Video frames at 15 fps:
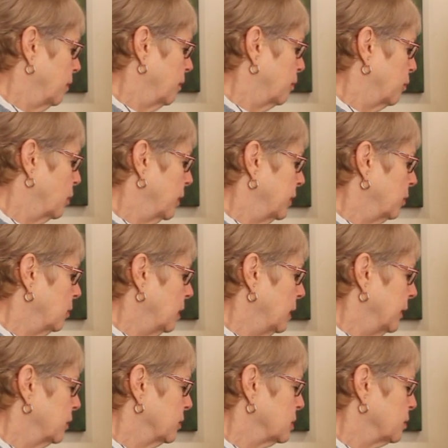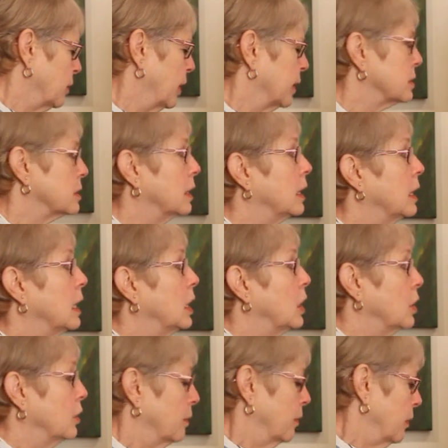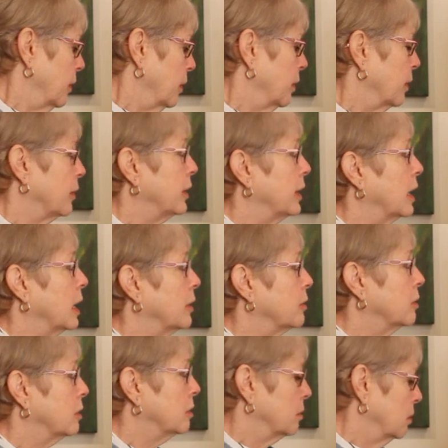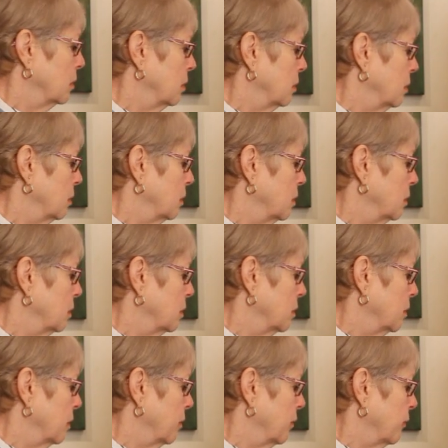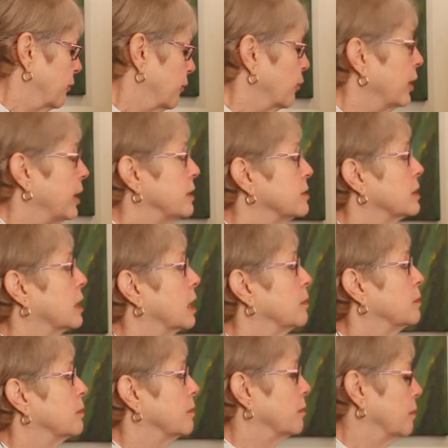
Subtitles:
brighter, lighter spots. The other phrase that